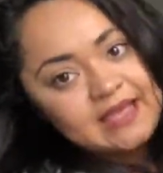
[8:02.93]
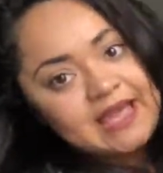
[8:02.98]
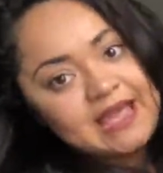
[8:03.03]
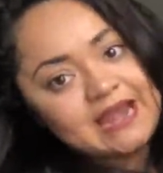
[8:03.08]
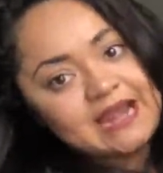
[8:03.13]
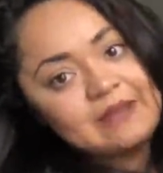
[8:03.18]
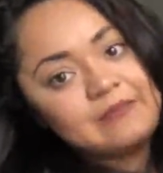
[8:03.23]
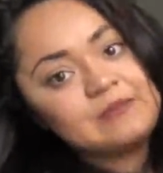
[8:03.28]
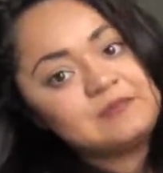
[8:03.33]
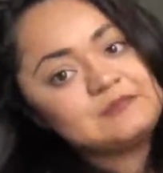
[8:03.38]

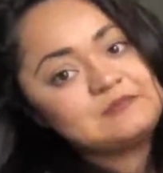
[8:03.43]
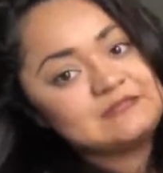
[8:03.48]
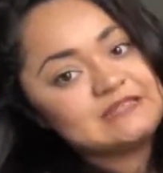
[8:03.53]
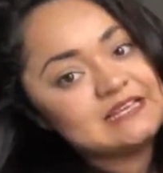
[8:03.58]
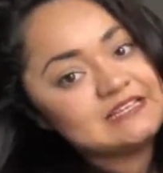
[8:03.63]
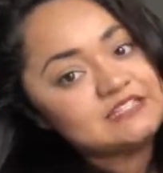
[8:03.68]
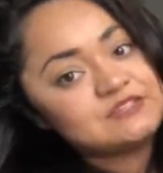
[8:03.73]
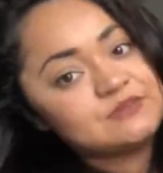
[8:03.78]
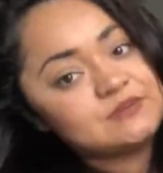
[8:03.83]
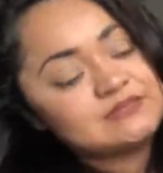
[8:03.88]
And I'm
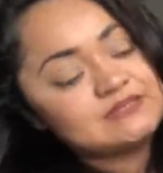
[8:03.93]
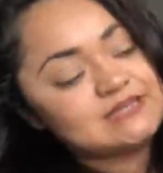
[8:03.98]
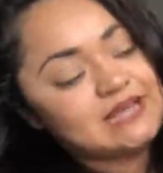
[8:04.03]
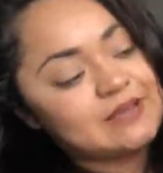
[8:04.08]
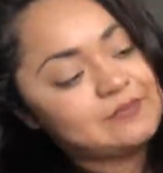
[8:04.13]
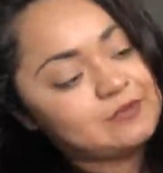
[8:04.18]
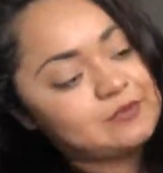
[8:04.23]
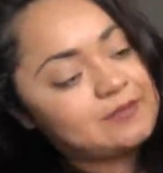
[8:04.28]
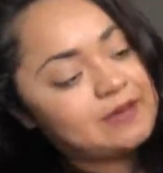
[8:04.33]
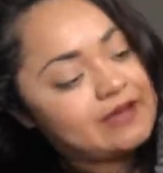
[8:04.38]
obsessed with
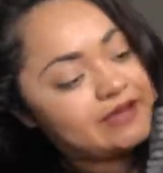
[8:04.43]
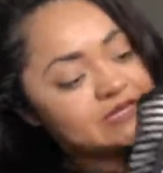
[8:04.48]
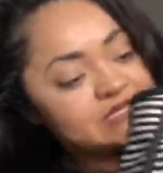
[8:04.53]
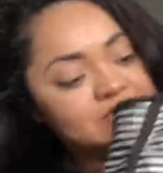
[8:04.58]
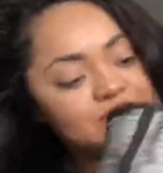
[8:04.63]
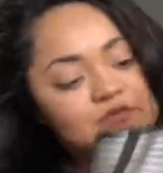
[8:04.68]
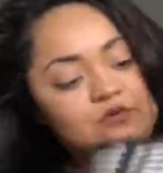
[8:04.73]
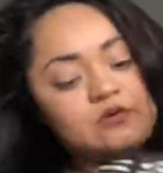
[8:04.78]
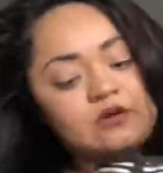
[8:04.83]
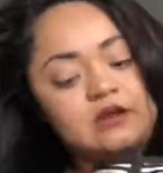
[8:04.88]
diaper
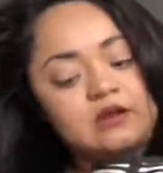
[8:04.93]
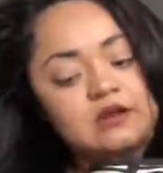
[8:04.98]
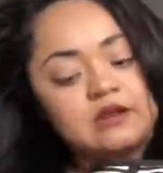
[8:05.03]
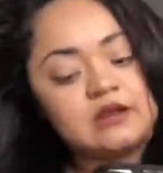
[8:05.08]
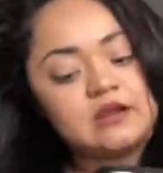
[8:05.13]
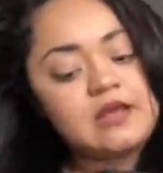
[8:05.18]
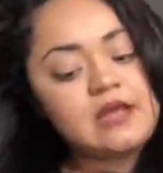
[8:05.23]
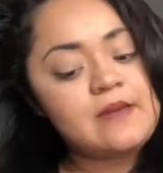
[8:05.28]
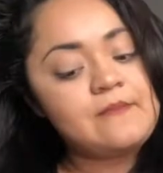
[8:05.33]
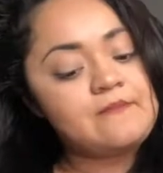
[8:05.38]
bags for
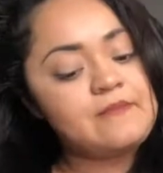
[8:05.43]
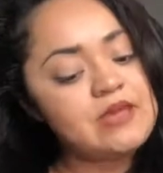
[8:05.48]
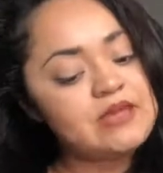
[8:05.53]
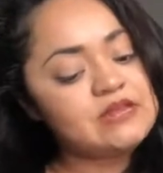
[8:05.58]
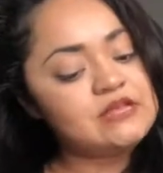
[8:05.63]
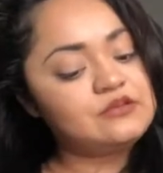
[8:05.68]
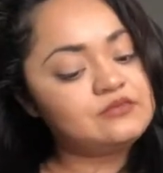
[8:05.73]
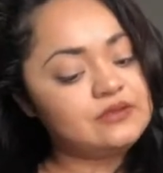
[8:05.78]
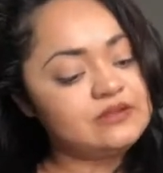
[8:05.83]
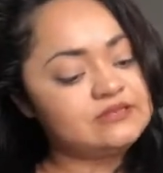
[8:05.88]

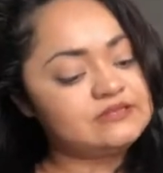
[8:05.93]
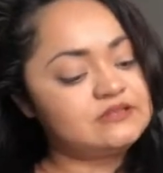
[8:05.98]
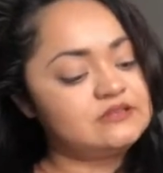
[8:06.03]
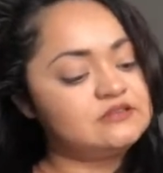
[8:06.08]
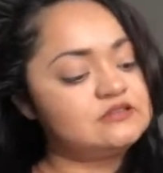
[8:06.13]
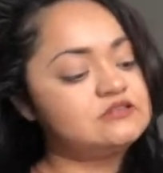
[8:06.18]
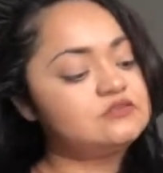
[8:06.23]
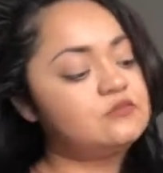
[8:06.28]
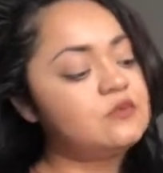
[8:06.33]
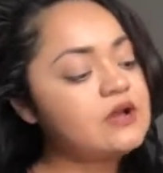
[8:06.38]
many
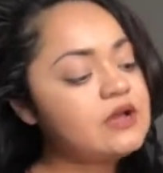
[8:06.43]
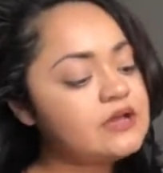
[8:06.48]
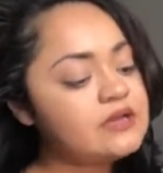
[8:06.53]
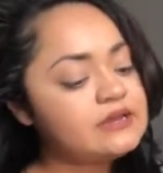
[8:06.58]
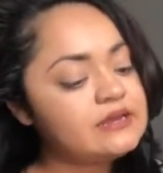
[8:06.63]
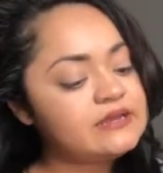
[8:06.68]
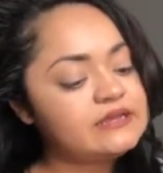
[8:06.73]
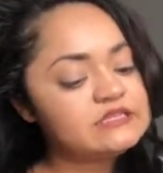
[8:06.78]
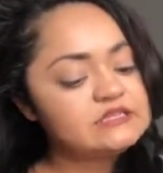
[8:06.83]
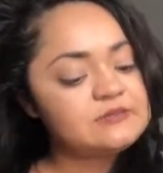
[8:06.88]
reasons.
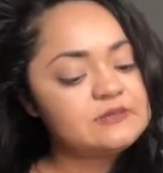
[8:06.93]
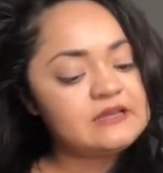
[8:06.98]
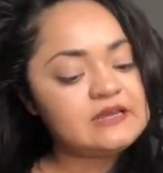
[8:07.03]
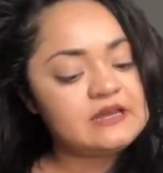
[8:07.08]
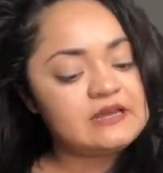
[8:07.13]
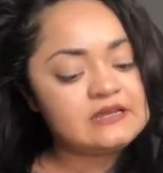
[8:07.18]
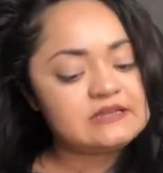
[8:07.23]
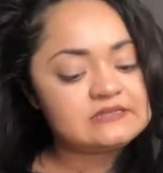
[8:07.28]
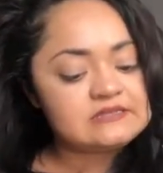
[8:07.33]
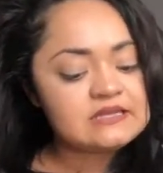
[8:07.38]
One is
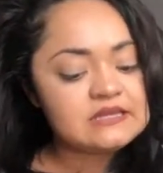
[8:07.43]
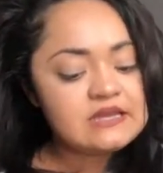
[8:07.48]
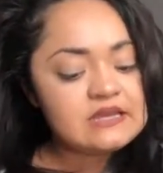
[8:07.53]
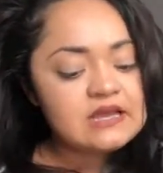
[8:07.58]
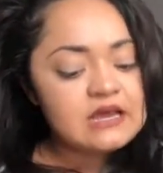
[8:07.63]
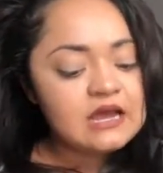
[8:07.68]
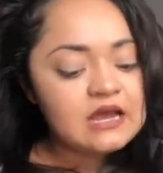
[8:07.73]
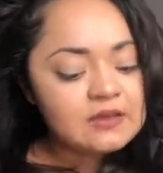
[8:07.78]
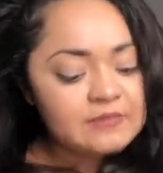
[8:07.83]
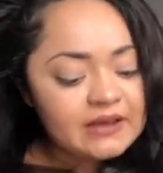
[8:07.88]
because,
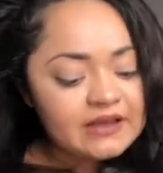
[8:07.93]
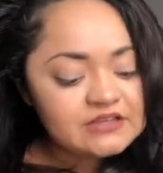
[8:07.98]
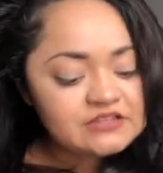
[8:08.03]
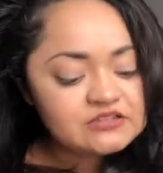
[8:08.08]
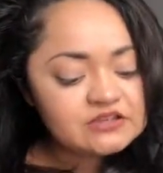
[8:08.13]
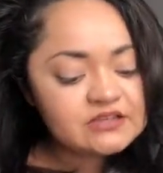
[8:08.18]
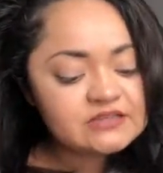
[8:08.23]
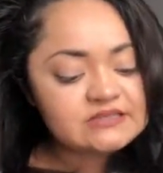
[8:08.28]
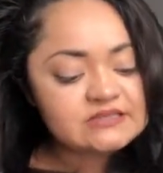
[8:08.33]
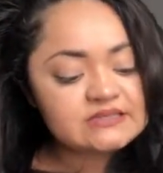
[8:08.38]
um, as
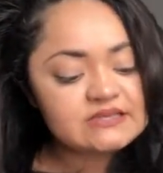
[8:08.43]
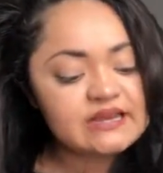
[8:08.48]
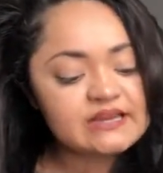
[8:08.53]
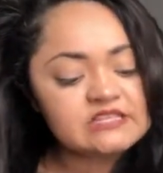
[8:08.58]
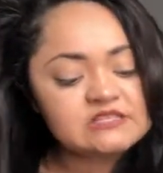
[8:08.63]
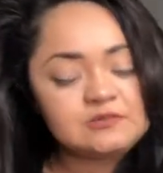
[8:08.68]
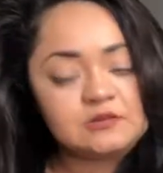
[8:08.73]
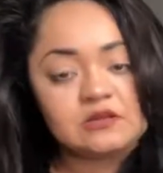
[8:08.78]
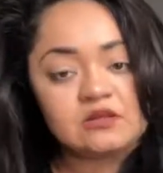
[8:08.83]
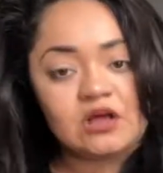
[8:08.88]
you can see, I
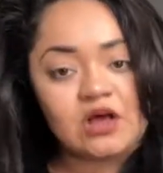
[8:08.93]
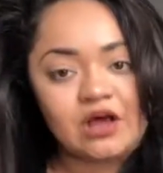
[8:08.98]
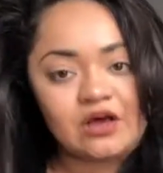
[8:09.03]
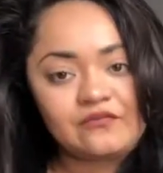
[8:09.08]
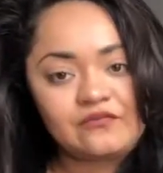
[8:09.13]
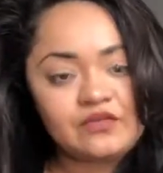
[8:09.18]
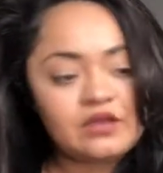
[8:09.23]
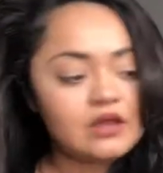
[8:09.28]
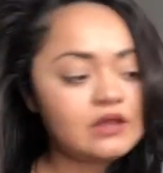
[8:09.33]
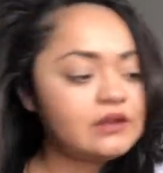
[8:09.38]
spilled
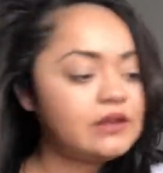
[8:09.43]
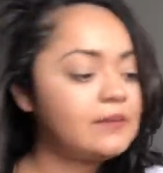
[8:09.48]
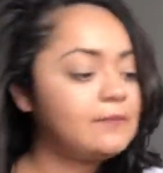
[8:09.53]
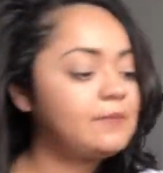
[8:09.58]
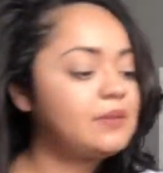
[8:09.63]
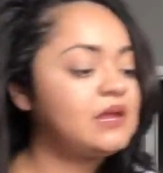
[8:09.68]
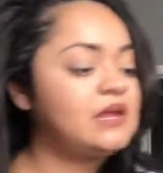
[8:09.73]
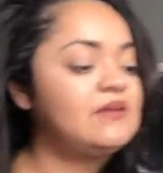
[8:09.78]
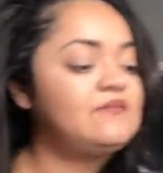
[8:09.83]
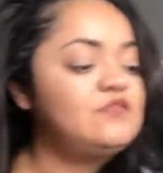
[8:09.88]
coffee on it,
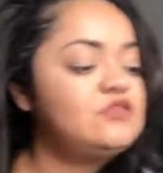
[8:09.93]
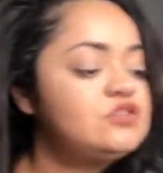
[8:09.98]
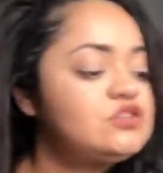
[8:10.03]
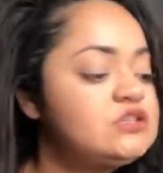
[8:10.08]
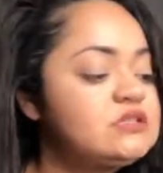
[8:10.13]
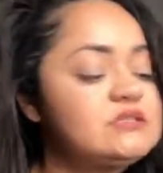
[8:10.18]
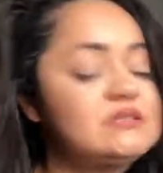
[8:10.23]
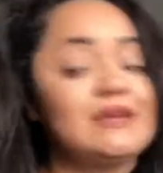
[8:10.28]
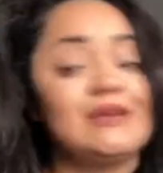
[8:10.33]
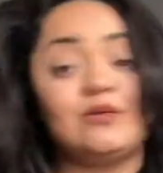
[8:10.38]
but if you
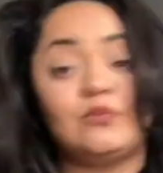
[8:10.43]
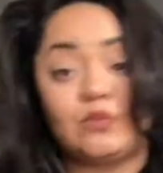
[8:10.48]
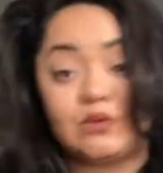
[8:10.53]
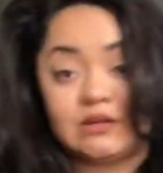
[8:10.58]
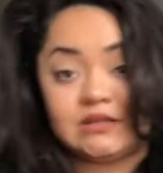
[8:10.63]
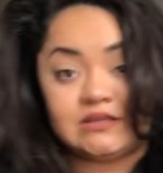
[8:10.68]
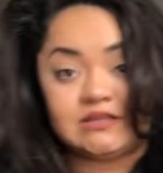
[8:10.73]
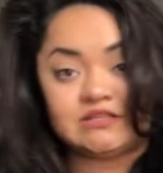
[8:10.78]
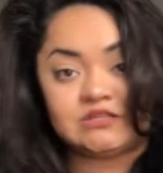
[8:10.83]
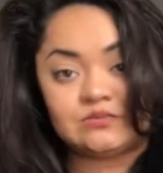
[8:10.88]
just take one
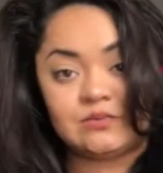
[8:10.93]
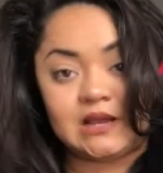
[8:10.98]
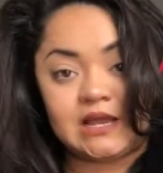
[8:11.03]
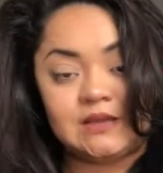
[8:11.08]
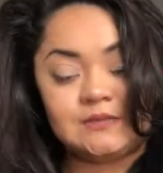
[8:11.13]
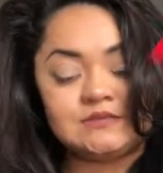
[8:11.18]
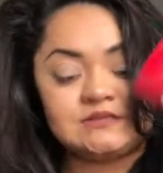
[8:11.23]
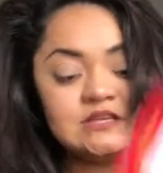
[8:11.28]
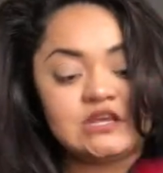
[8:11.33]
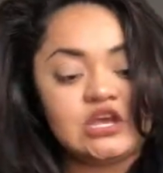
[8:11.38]
of these
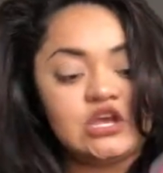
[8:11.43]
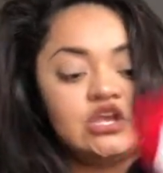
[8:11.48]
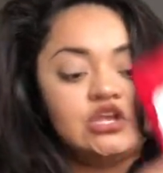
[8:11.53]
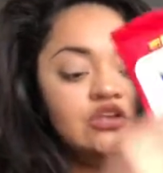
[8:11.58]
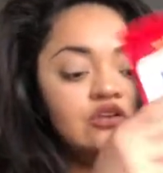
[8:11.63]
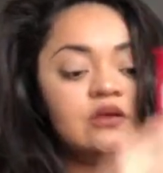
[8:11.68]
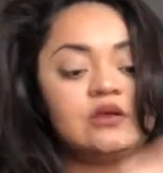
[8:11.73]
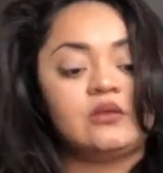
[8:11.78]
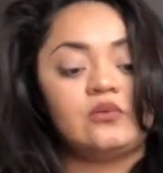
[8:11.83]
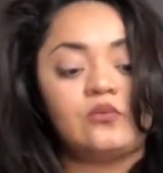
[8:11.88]
wipes,
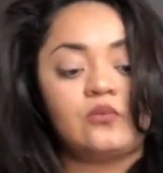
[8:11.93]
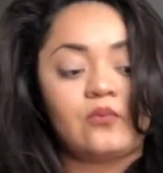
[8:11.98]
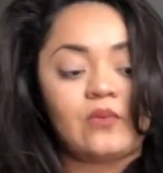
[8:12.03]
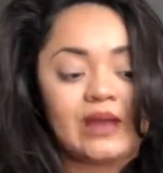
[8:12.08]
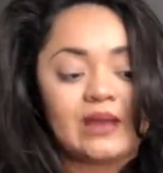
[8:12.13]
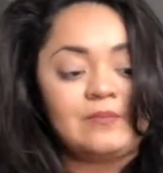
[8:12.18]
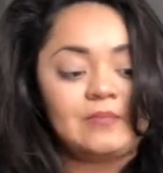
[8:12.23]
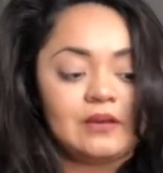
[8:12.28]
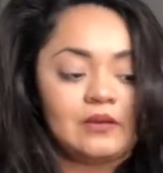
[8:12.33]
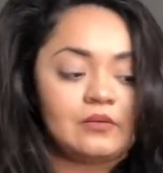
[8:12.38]
you can
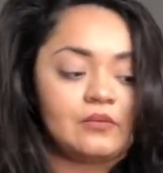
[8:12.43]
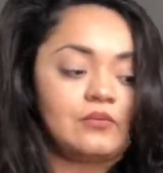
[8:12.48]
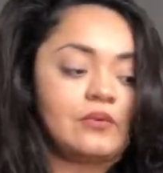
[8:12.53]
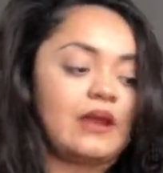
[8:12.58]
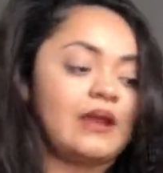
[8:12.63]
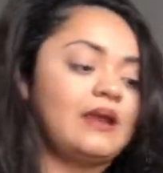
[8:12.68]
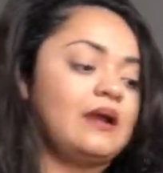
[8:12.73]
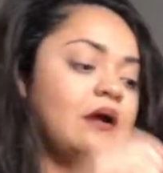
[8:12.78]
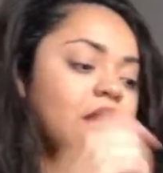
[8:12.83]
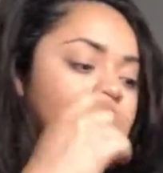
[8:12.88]
wipe it
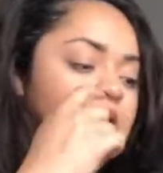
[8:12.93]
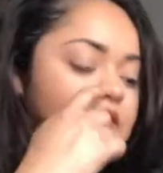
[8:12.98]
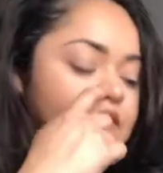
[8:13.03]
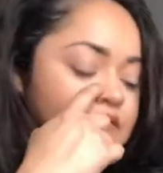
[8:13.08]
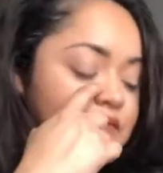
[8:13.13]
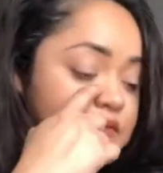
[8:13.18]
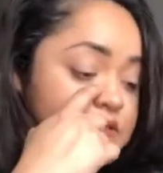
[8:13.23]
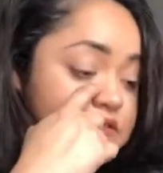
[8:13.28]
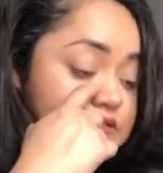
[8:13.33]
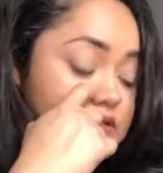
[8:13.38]
right off.
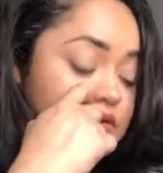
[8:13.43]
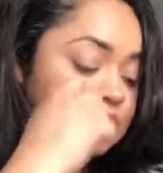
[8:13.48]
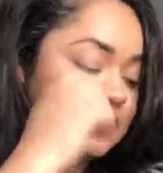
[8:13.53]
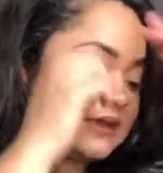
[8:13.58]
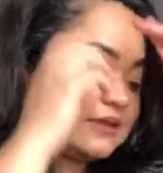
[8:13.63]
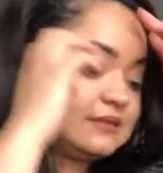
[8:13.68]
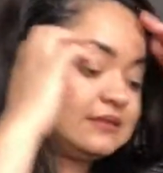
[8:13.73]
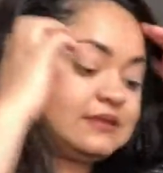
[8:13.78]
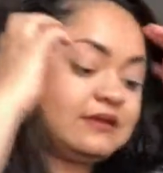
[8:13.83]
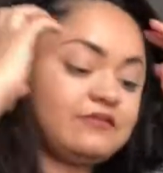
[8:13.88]
So
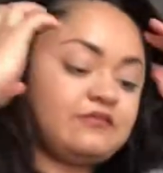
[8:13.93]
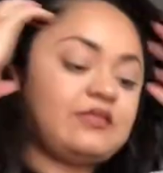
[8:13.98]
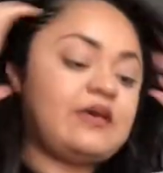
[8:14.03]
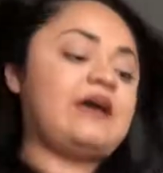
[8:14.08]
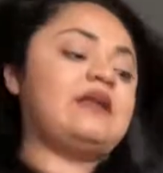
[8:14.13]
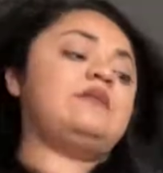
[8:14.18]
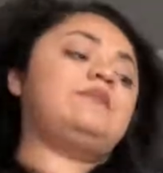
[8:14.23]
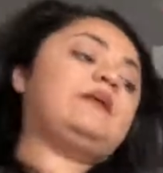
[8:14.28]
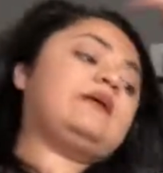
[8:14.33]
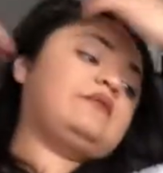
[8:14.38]
I love
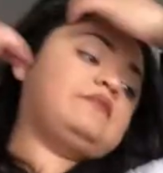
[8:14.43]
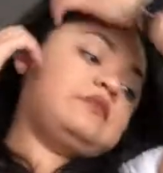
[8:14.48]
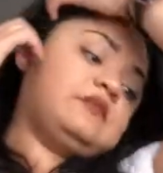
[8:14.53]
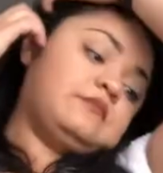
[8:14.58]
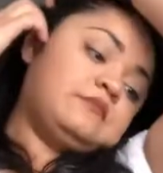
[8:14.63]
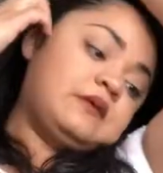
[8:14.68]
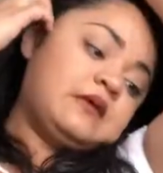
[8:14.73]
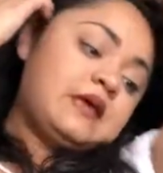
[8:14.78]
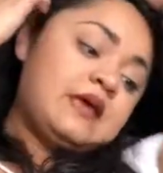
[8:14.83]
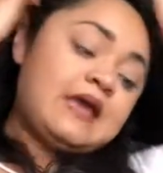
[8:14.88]
that about
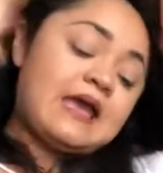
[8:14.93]
them.